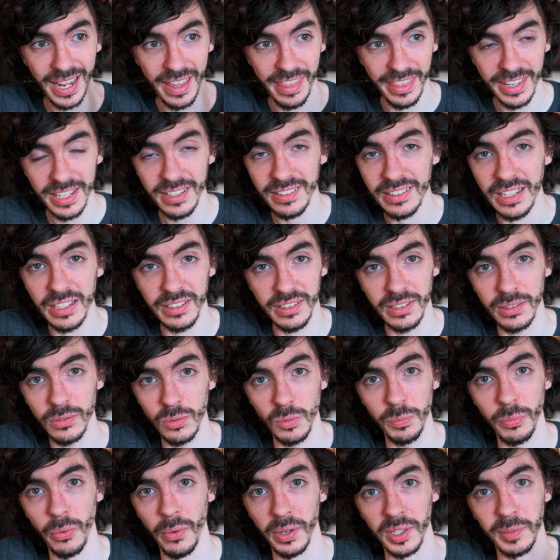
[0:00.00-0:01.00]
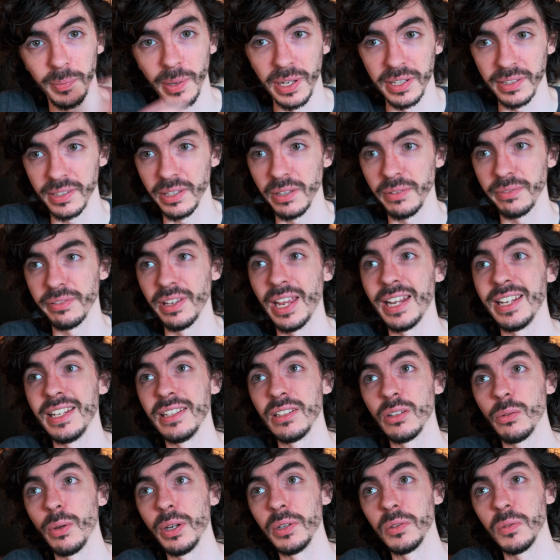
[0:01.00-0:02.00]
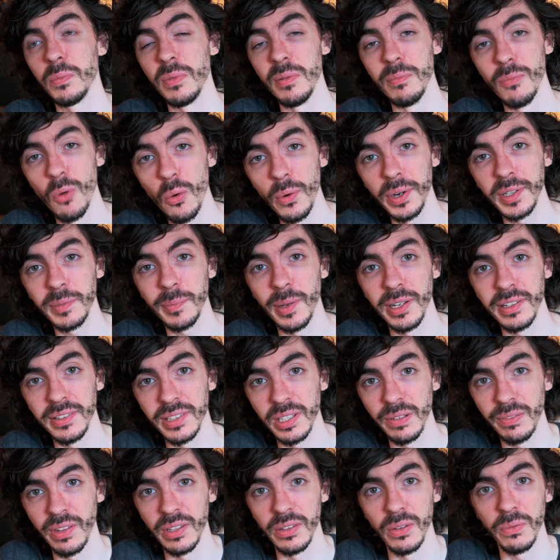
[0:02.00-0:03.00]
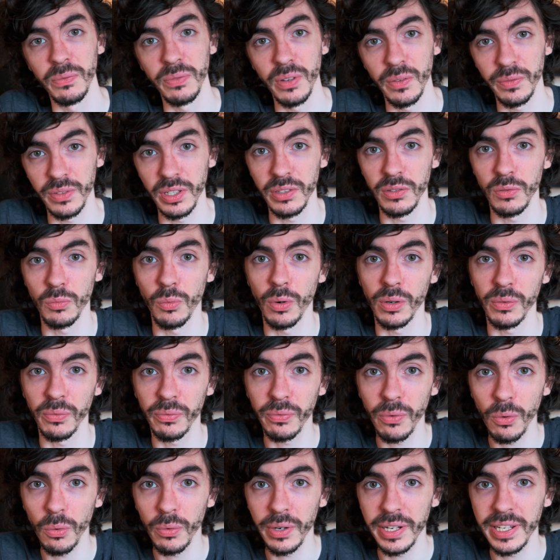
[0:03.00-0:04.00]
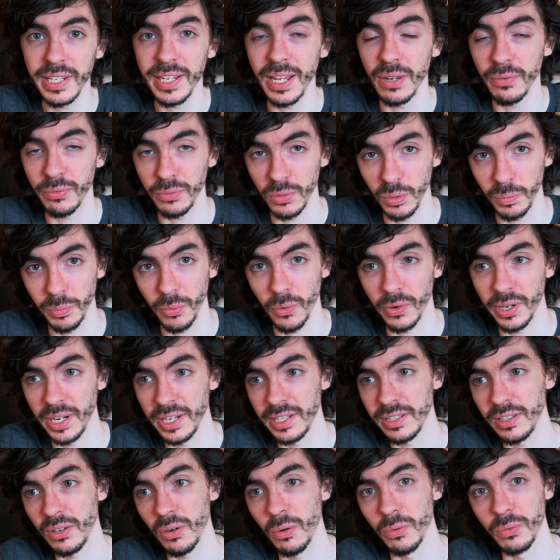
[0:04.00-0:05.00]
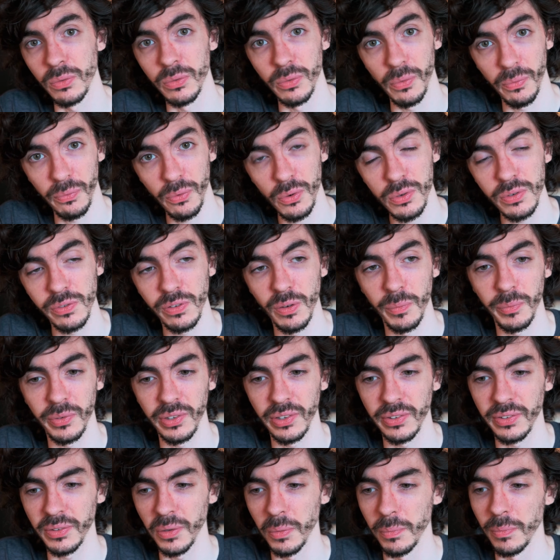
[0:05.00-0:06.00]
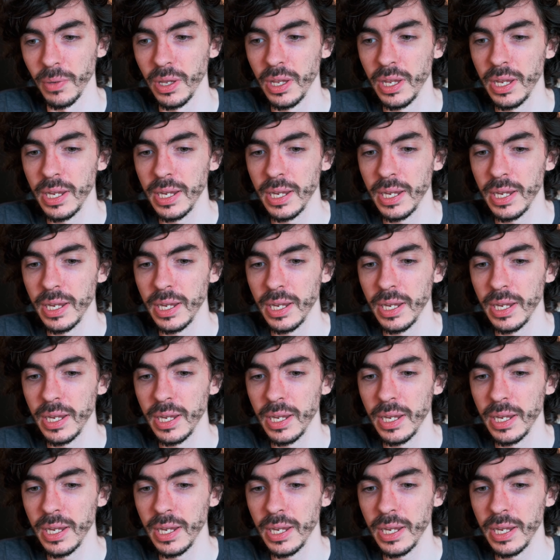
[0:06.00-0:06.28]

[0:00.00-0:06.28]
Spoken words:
this lens is super expensive and it's going to be more expensive than the 50-140 f2.8 on the Fujifilm system.